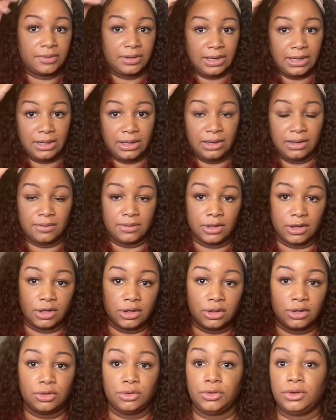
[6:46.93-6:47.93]
any of the
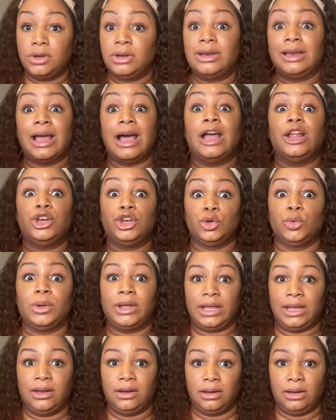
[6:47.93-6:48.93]
glue. You're not
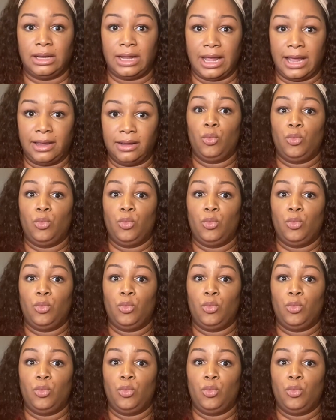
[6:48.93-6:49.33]
doing any of that.